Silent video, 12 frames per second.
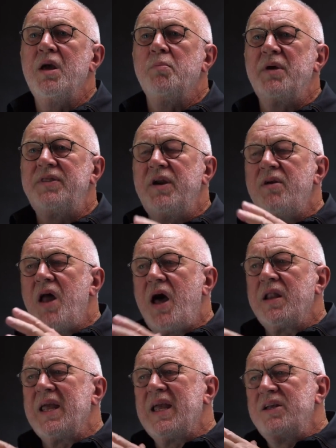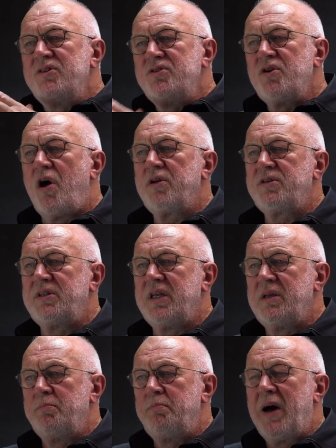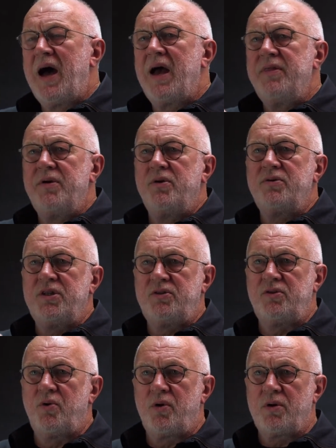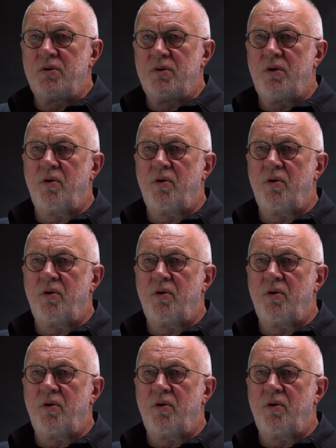but they're not exhausted by those historical